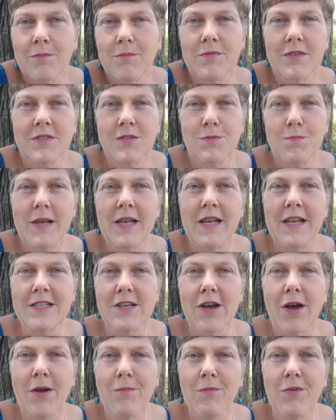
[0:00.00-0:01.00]
spending
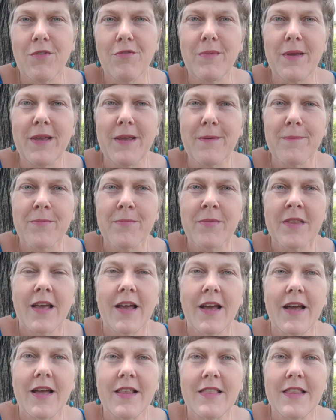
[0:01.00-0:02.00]
time with me.
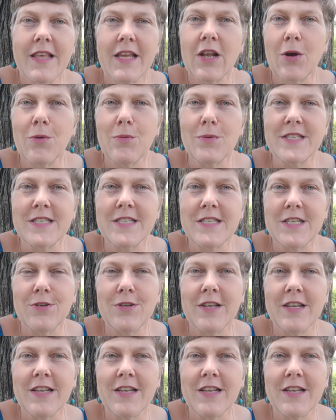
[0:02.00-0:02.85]
And then I will see you in the